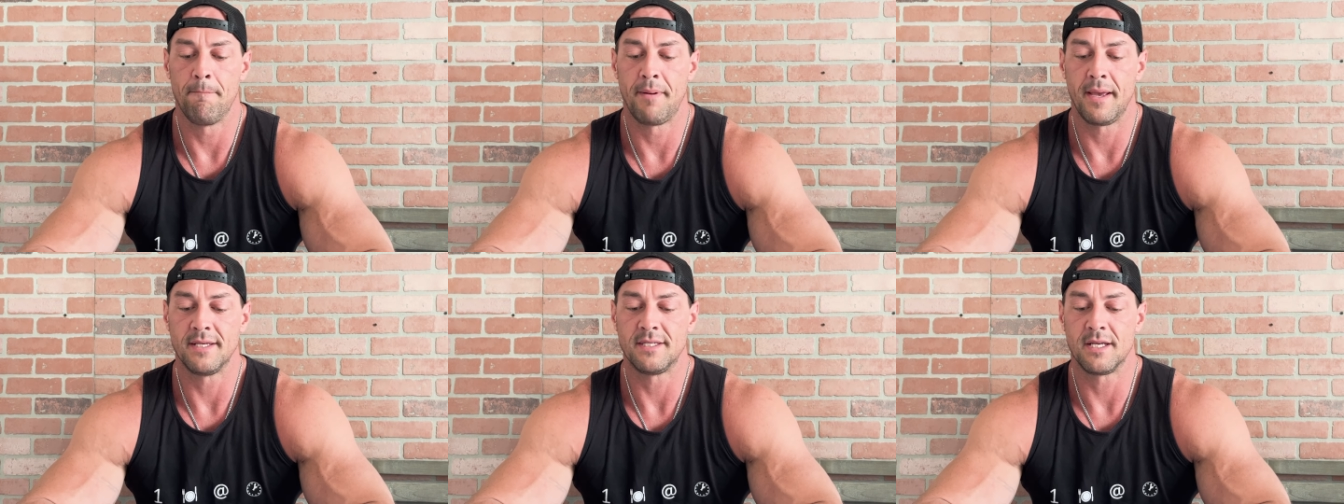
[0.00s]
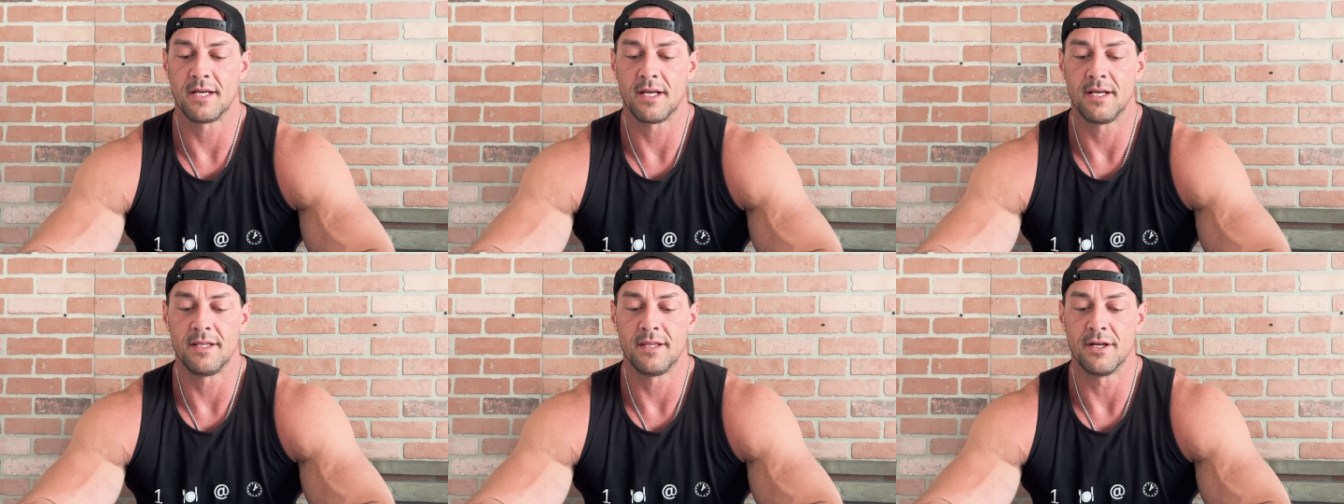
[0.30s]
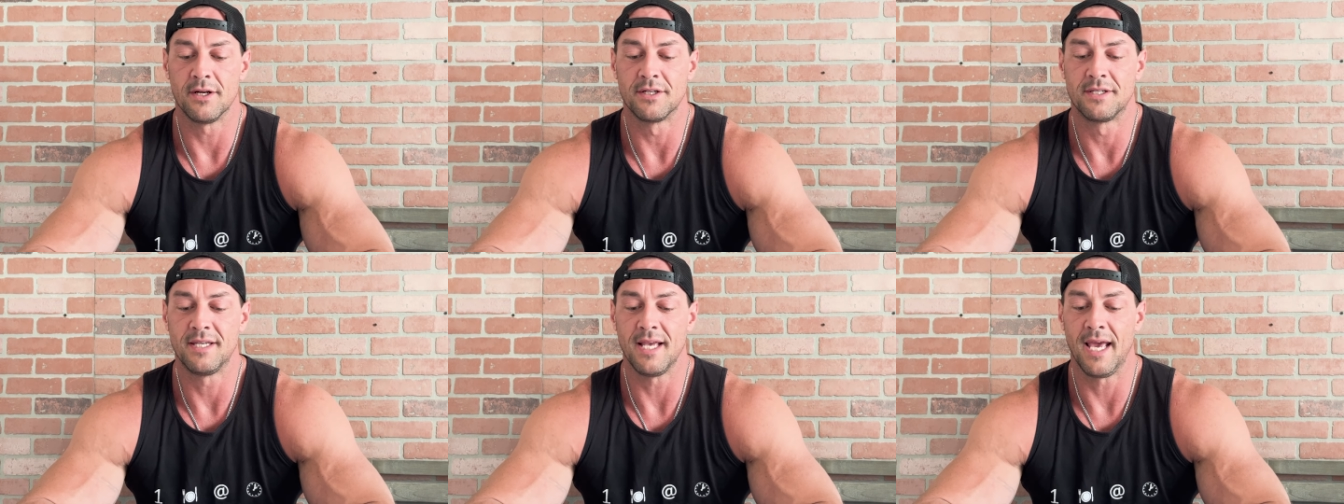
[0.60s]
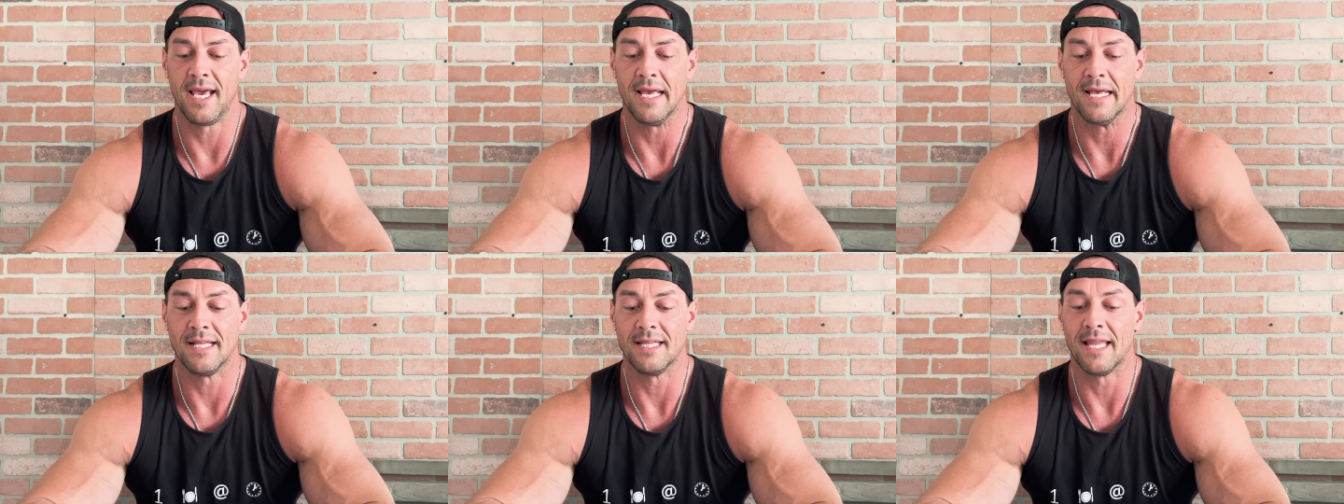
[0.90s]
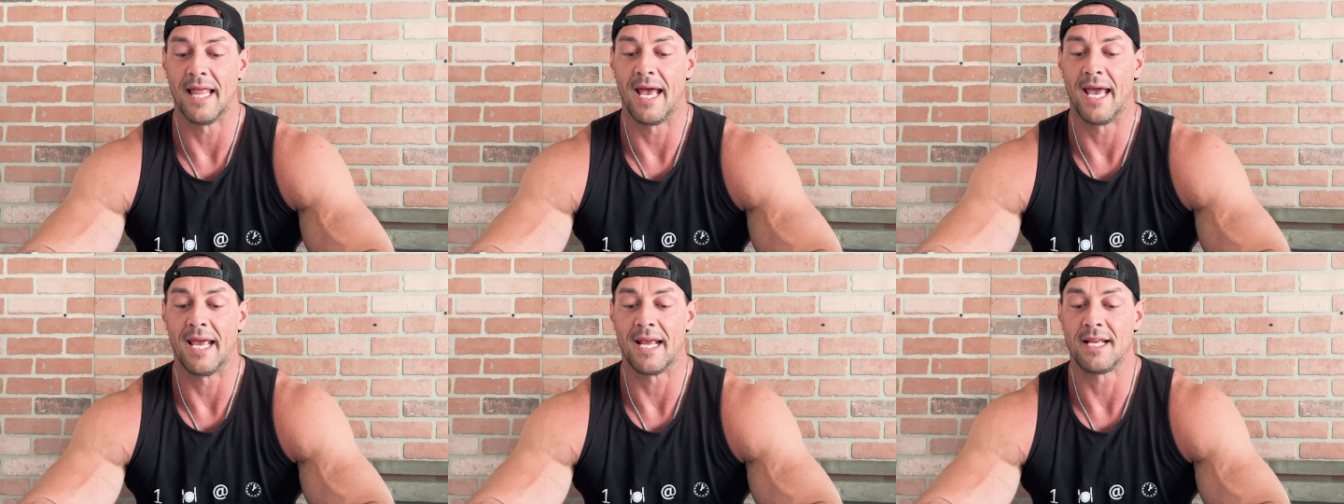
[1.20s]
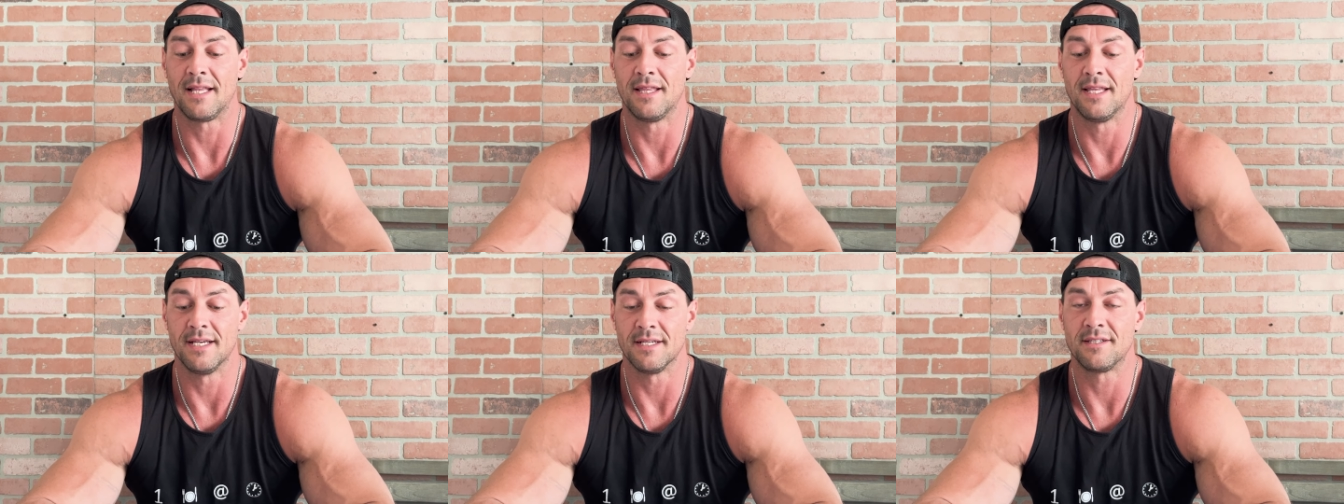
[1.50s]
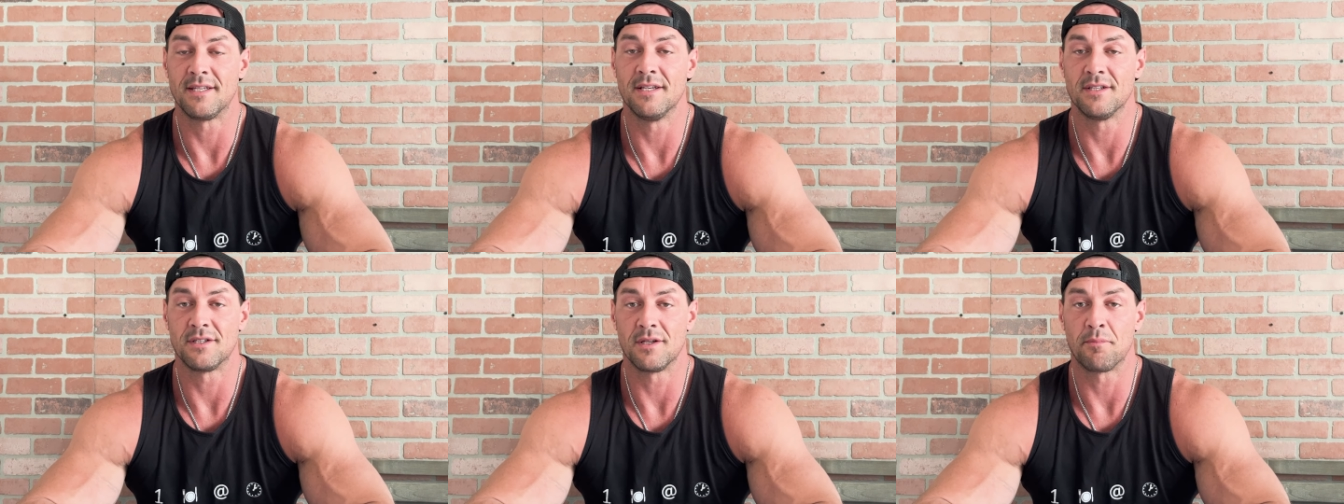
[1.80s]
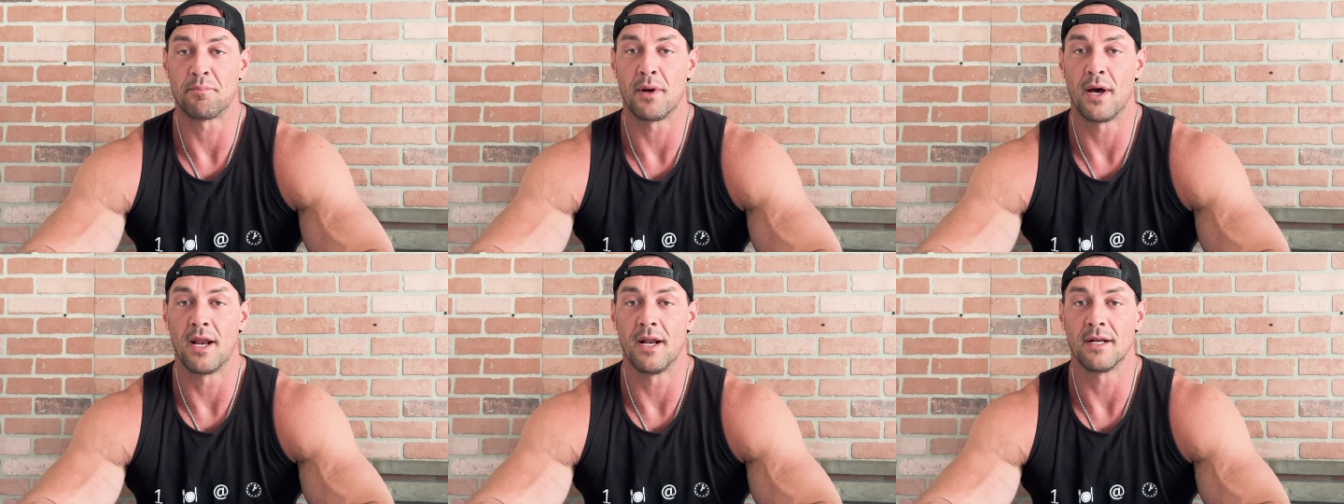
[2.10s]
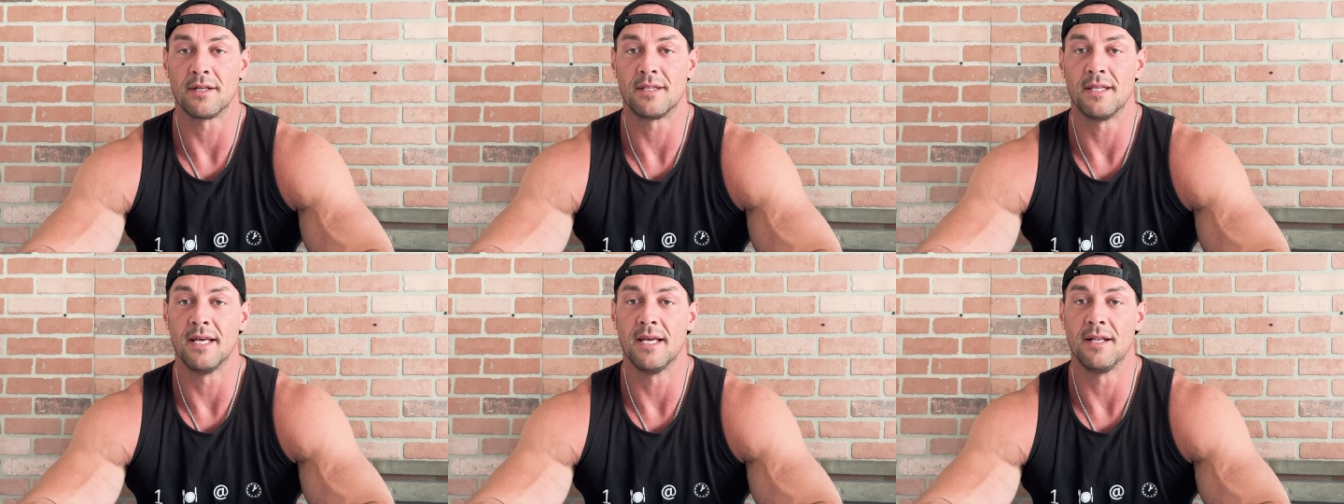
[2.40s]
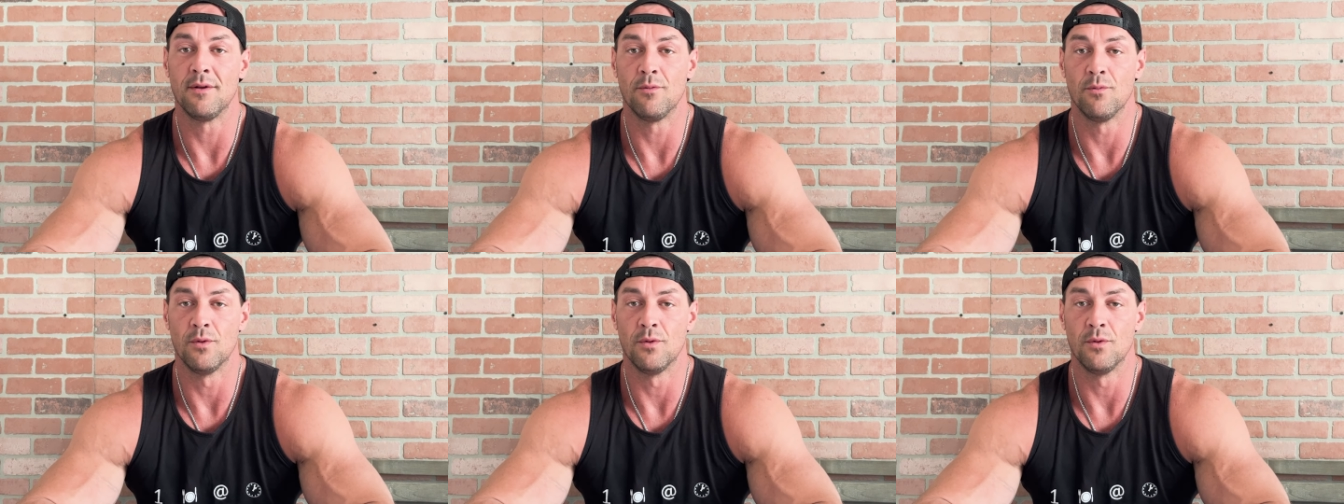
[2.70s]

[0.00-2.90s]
Basically, they're saying like this is a product that